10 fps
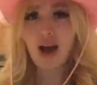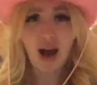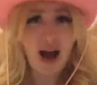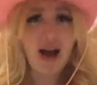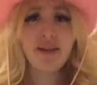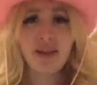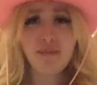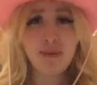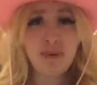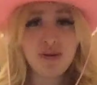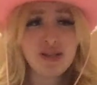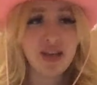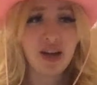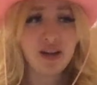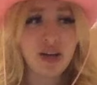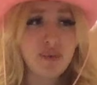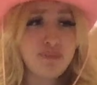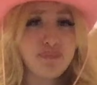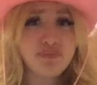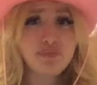I like my personality.
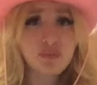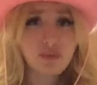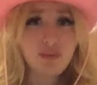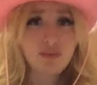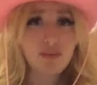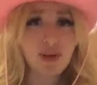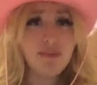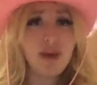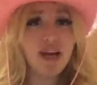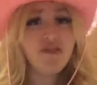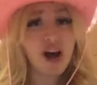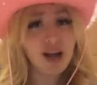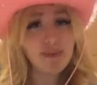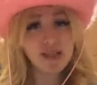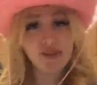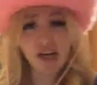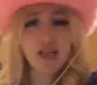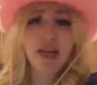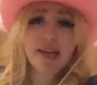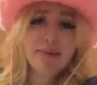My vibe is very
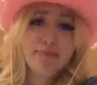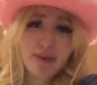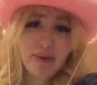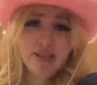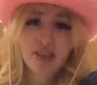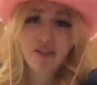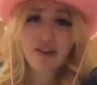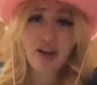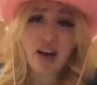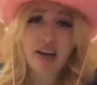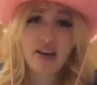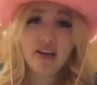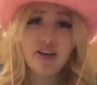like me, myself, and I.